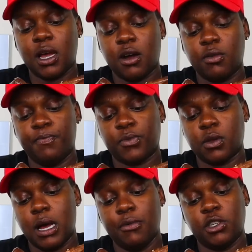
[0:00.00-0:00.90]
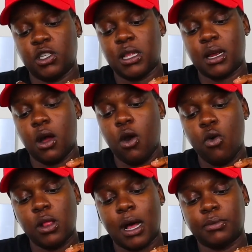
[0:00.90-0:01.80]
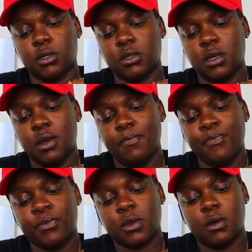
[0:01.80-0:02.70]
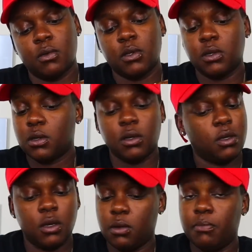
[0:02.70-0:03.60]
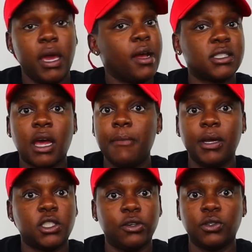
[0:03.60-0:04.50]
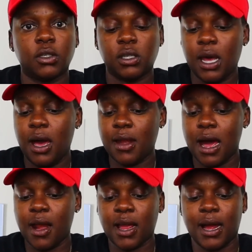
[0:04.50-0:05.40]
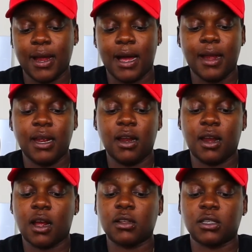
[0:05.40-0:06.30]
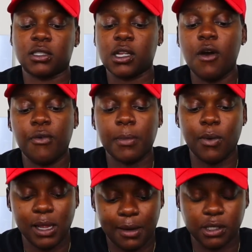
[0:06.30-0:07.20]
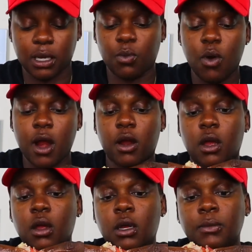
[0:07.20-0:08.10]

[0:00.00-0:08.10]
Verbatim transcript: thought I would just like whole lobsters. Beggars can't be choosers. Hell no, they can't. I needed her to go to the stove with me while I was at work.